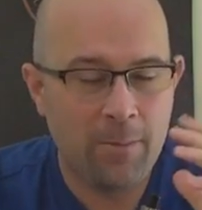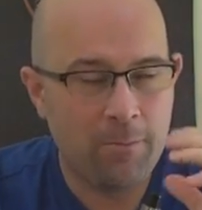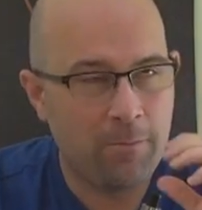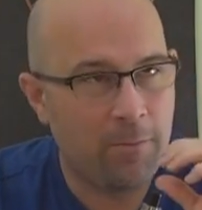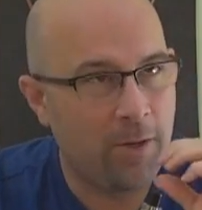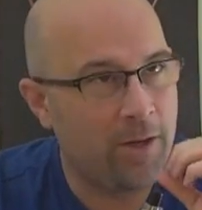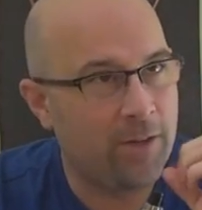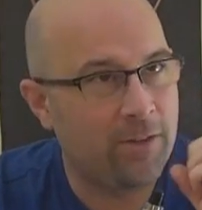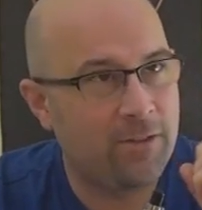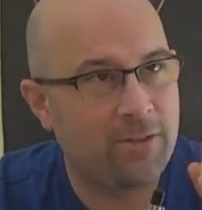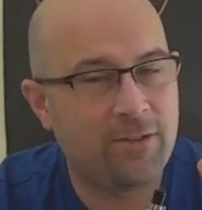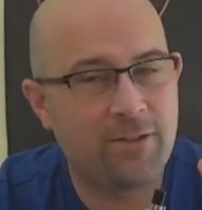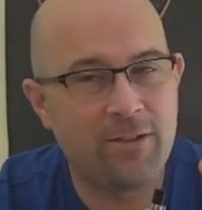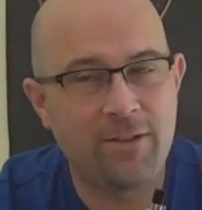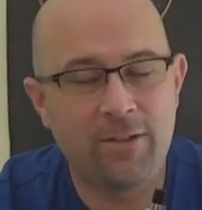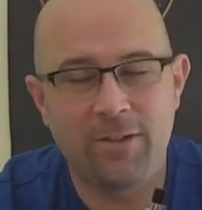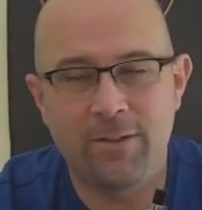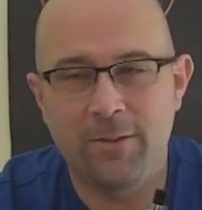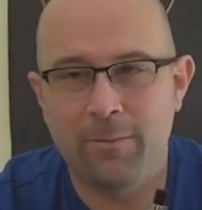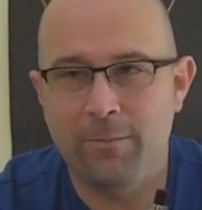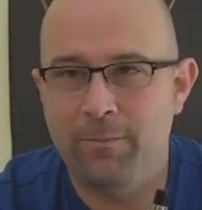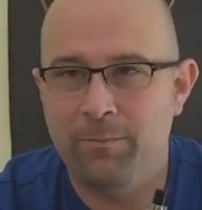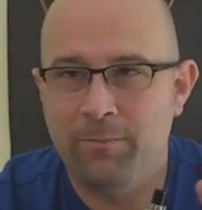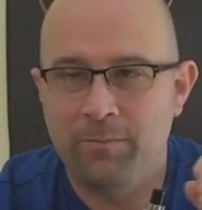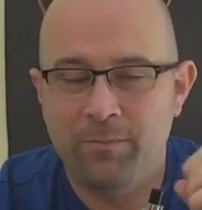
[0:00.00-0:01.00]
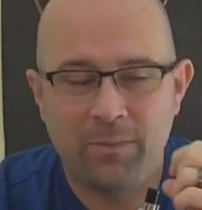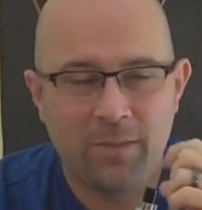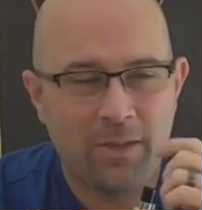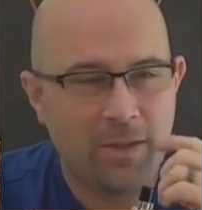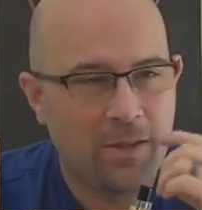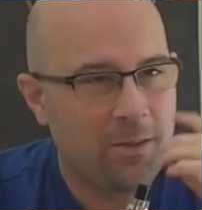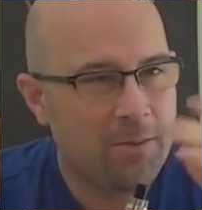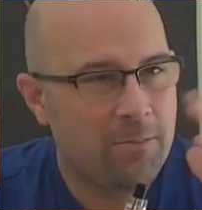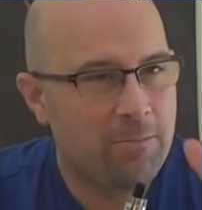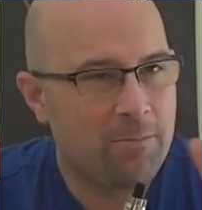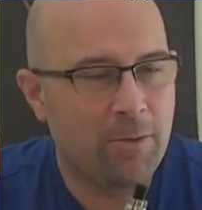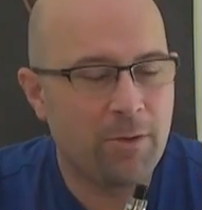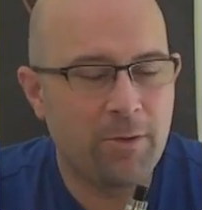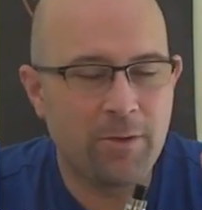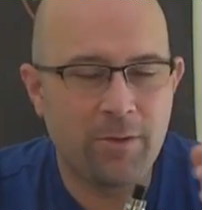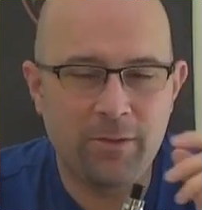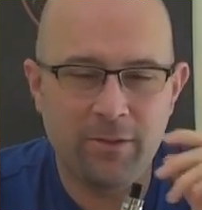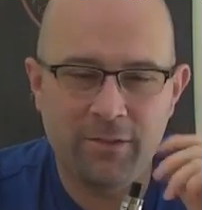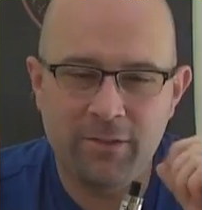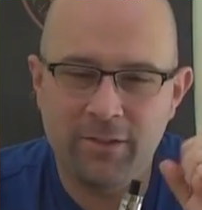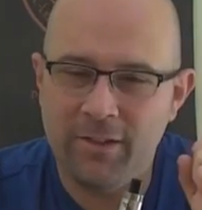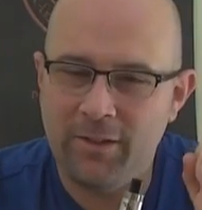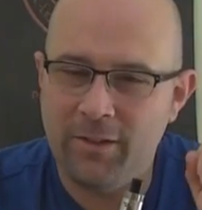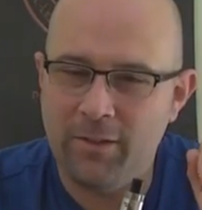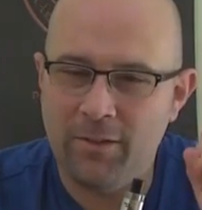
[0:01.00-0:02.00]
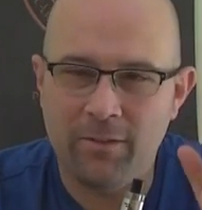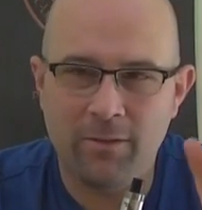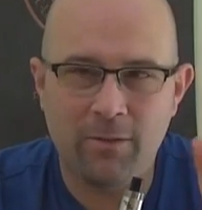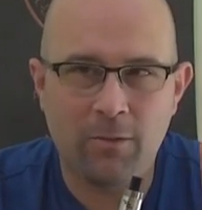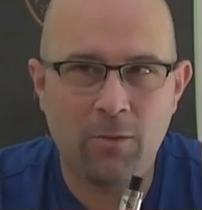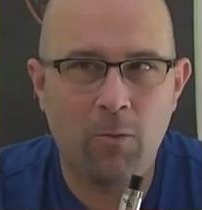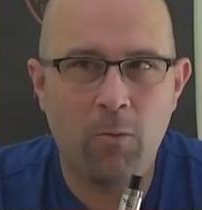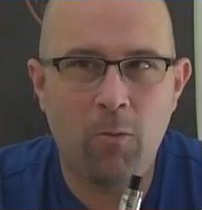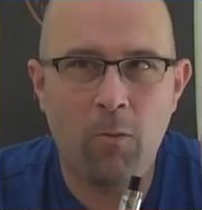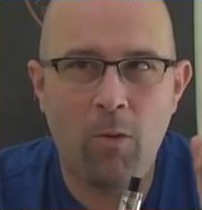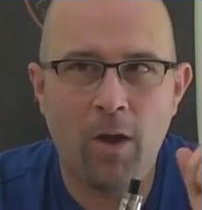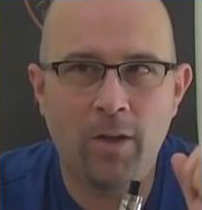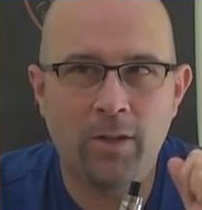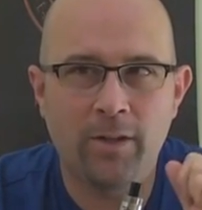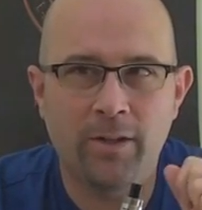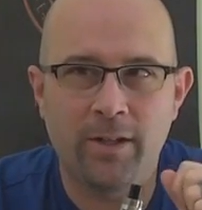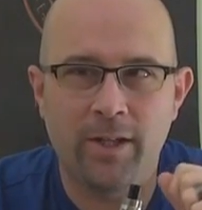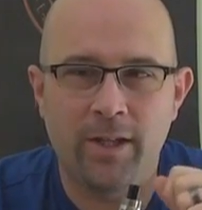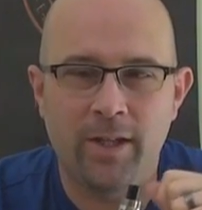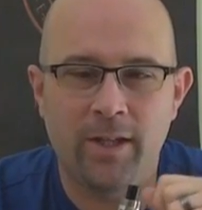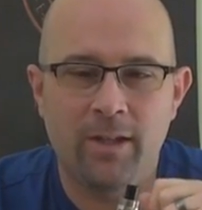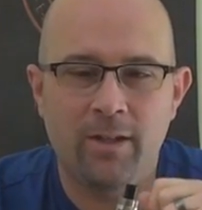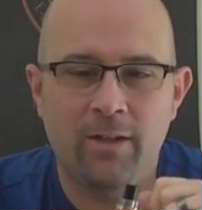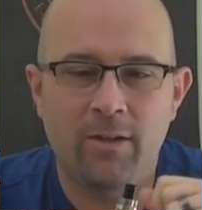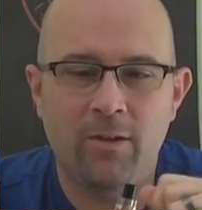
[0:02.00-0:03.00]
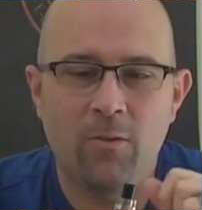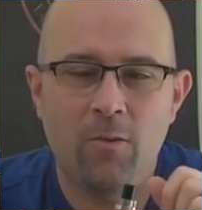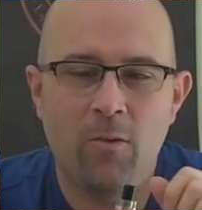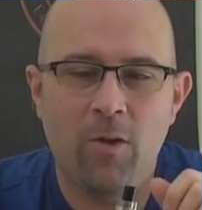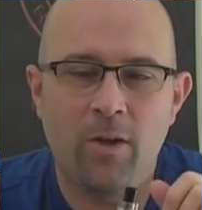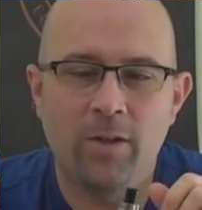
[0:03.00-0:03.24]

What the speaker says: but it's still producing quality